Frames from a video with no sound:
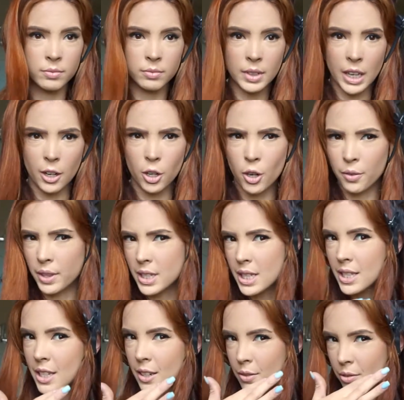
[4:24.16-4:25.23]
I don't know if this
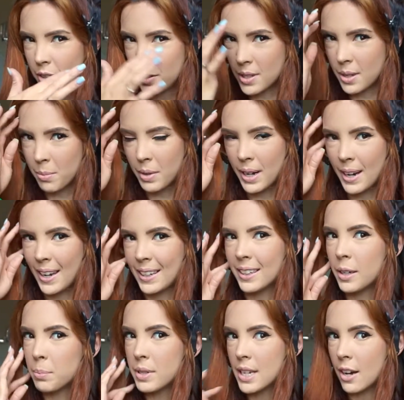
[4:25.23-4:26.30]
is confusing, but I
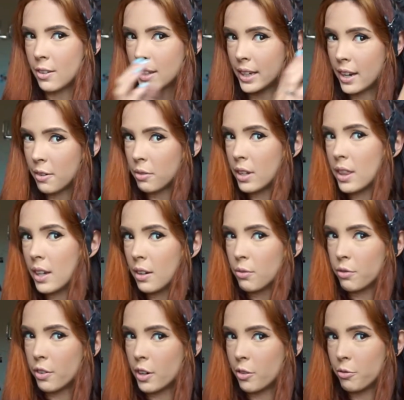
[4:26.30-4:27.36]
clipped out like everything in
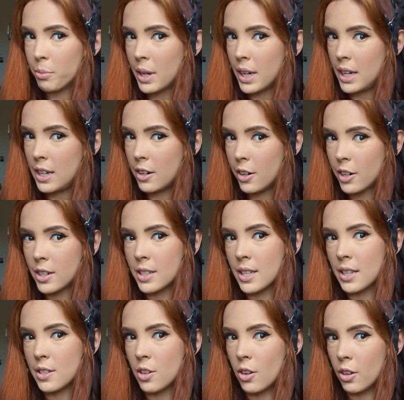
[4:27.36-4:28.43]
front of my ear because
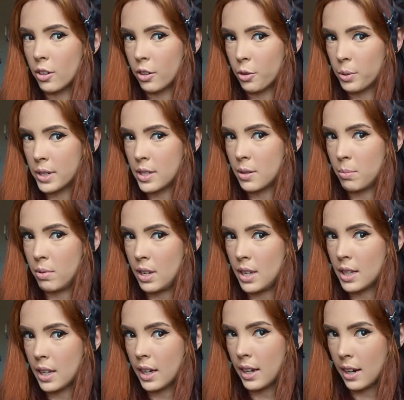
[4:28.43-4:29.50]
that's all going to be
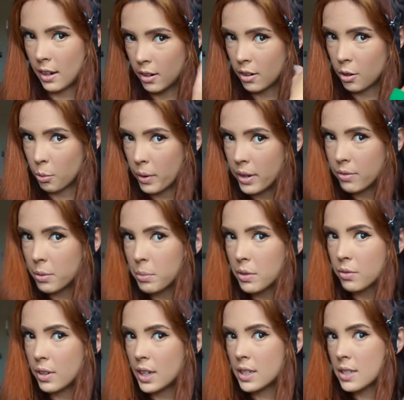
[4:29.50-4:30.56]
like away from the
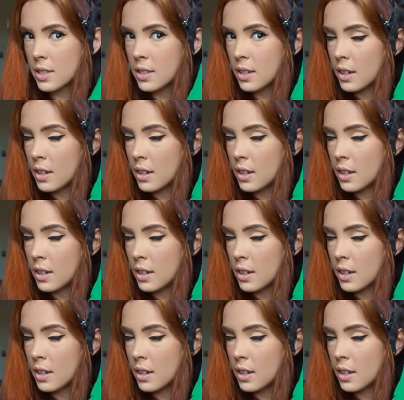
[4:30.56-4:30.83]
face.